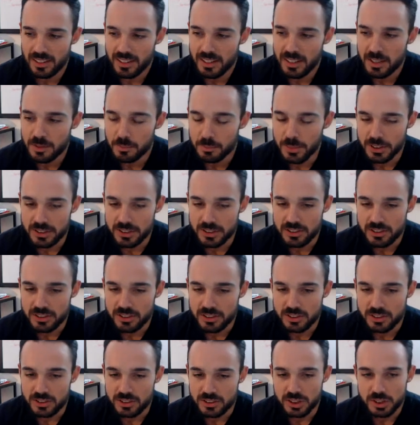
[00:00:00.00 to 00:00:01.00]

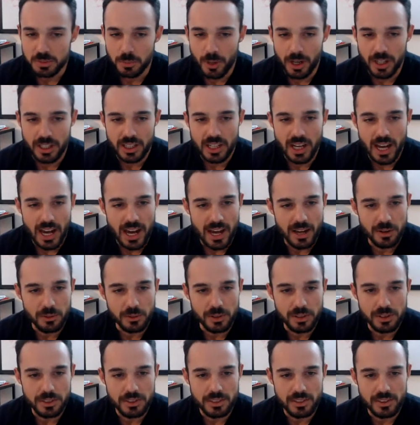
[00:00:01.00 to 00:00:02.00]
Mr. Smart Guy
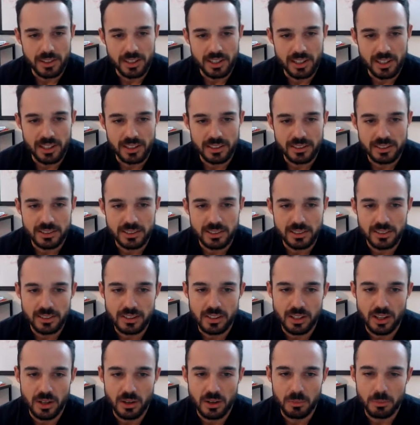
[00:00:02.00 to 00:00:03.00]
with the,
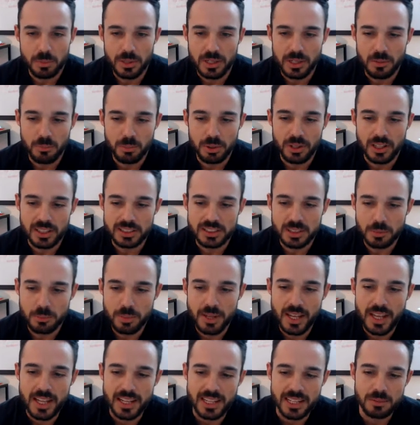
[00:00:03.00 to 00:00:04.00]
being plus a
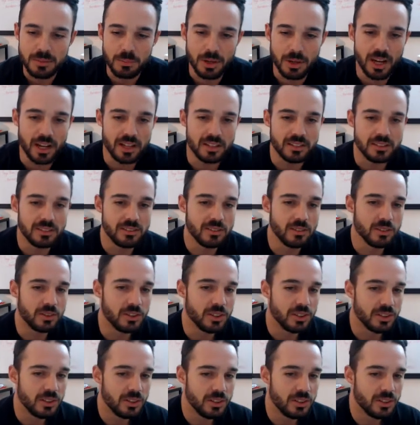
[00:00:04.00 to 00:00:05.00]
penny, but,
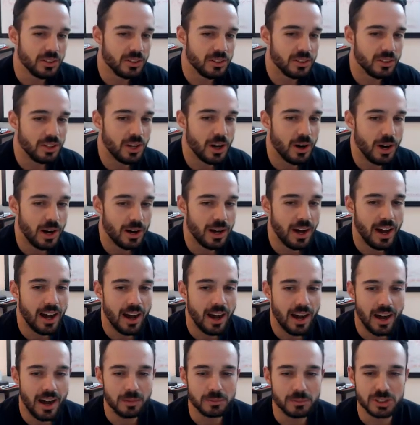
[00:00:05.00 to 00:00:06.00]

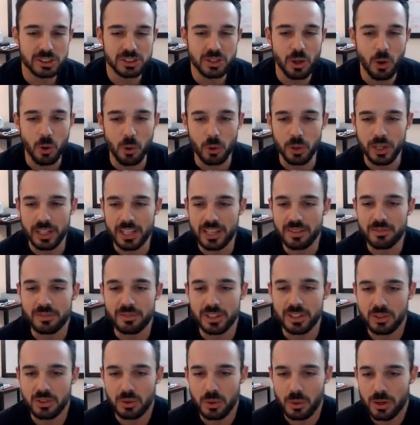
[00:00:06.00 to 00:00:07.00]
I'm just holding
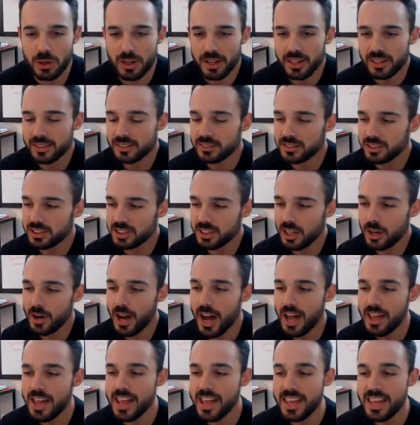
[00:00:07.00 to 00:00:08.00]
inventory. So
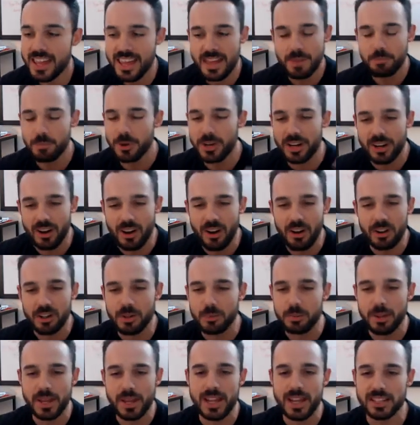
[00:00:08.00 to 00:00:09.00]
but it all
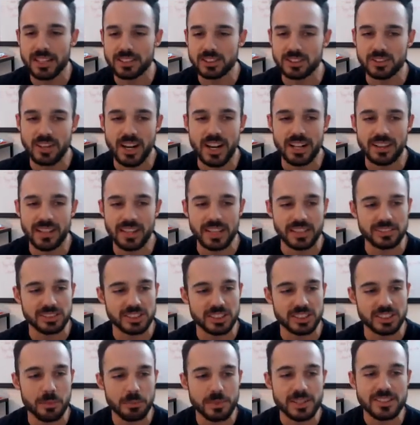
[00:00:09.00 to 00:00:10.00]
depends, right? Like if
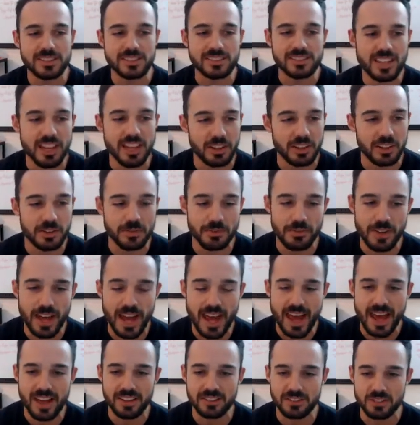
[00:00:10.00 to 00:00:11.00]
something's selling
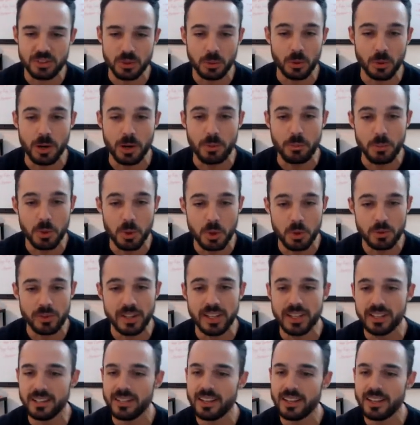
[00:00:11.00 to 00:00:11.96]
fast, you want to move it